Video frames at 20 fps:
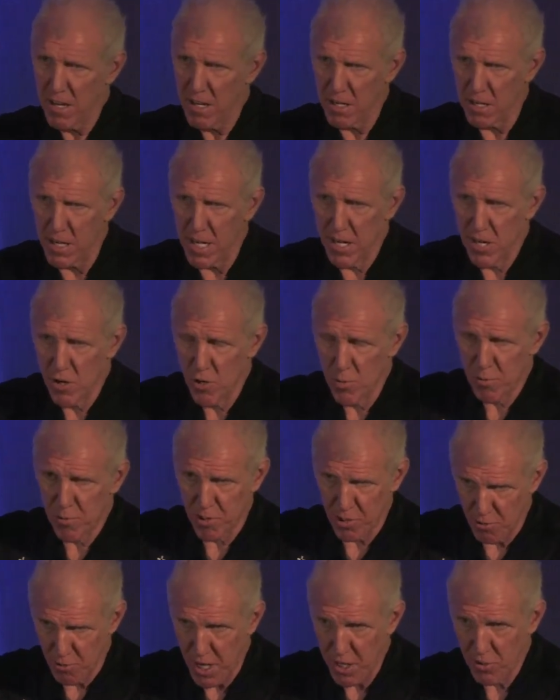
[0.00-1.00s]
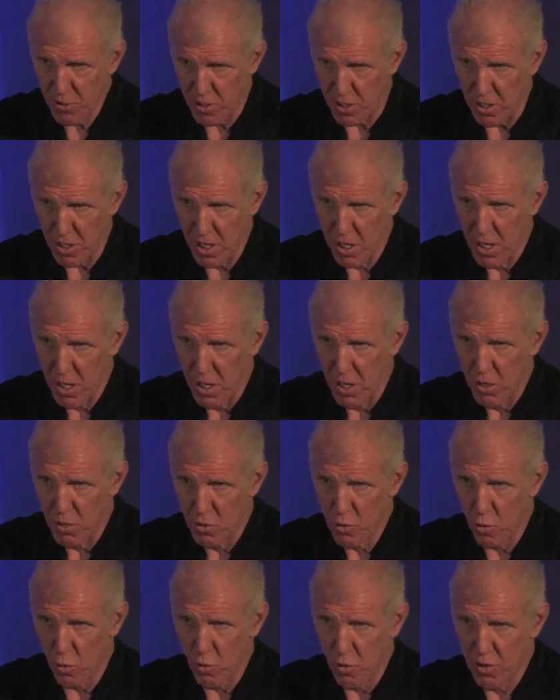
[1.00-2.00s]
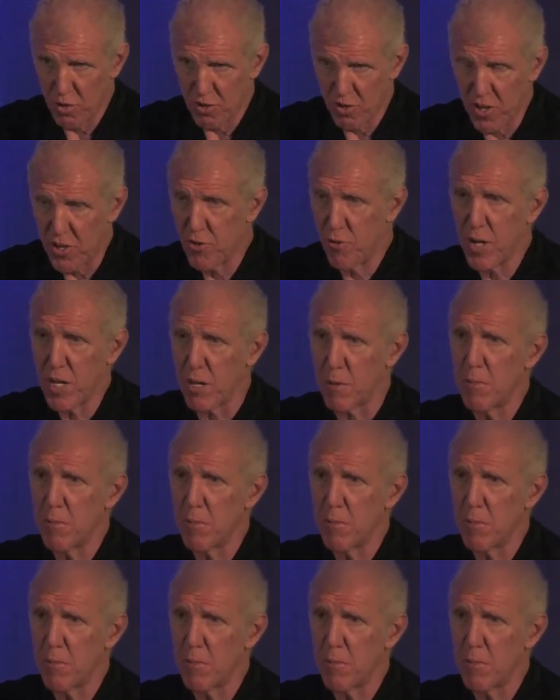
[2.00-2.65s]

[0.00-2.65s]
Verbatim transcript: linear progression towards the dream,